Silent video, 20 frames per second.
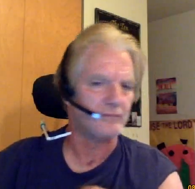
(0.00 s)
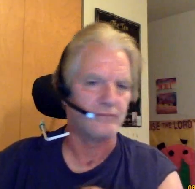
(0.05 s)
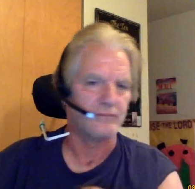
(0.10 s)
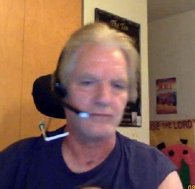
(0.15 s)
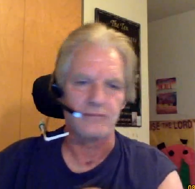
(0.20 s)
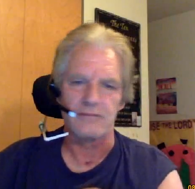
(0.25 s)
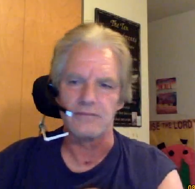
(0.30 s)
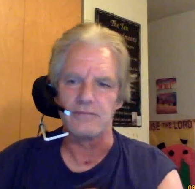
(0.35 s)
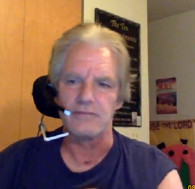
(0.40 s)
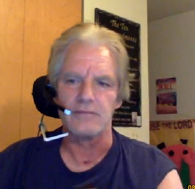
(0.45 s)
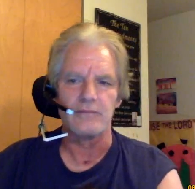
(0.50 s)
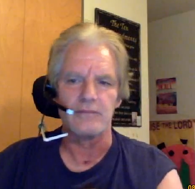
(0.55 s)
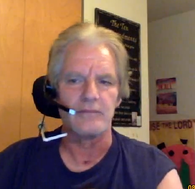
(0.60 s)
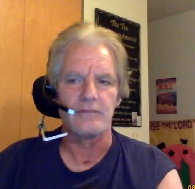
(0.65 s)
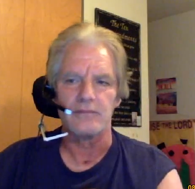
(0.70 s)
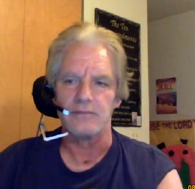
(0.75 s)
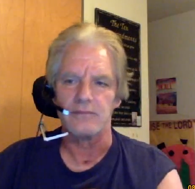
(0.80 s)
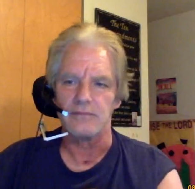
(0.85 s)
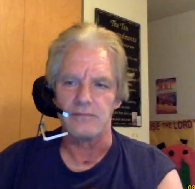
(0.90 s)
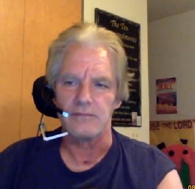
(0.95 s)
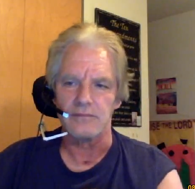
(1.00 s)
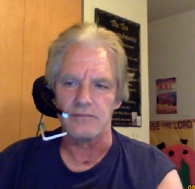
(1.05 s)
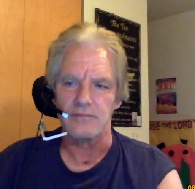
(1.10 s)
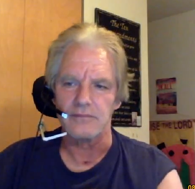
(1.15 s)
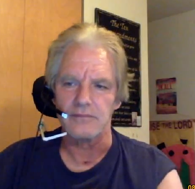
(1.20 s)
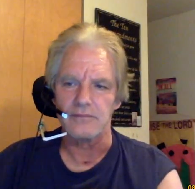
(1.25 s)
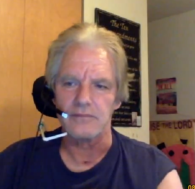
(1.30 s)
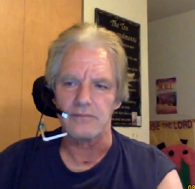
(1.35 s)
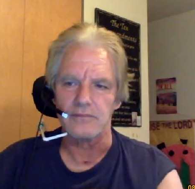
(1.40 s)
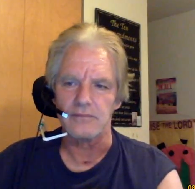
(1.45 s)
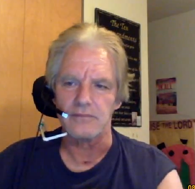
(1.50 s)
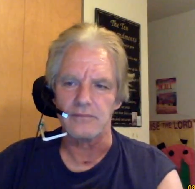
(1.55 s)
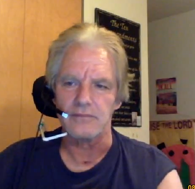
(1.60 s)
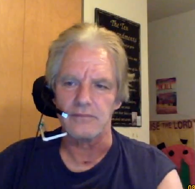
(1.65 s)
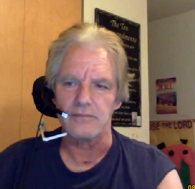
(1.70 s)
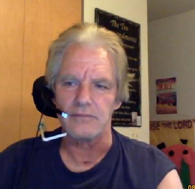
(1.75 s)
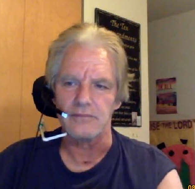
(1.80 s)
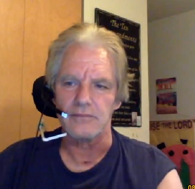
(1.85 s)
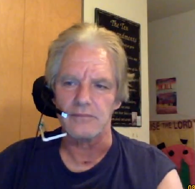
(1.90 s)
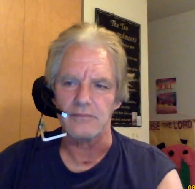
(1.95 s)

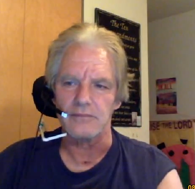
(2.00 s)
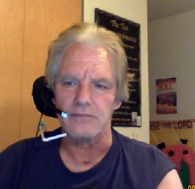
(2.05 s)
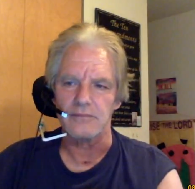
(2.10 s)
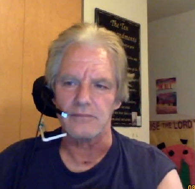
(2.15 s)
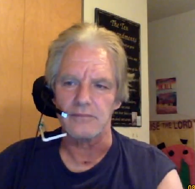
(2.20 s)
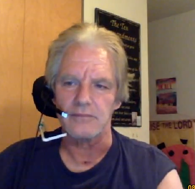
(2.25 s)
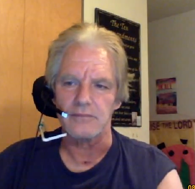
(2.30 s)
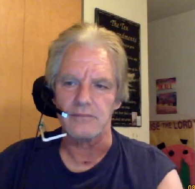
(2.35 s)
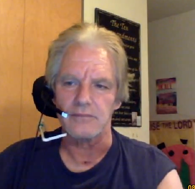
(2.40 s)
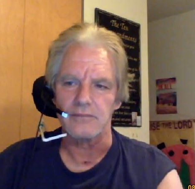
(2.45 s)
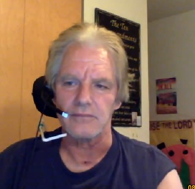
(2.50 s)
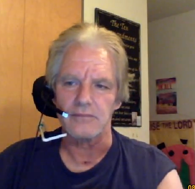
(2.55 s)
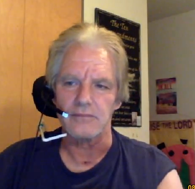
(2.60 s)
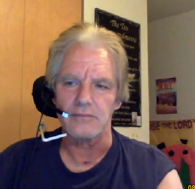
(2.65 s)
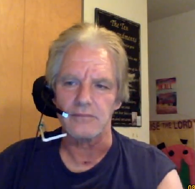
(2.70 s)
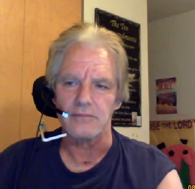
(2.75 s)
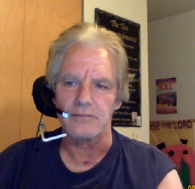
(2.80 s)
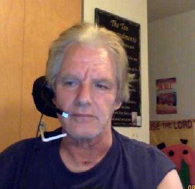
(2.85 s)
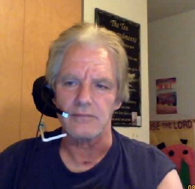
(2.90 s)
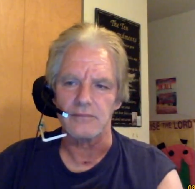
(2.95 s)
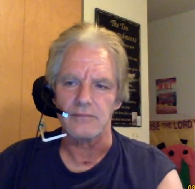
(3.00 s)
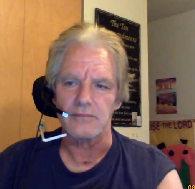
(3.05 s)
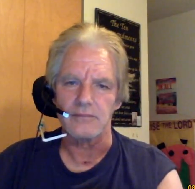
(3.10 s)
Nothing is said.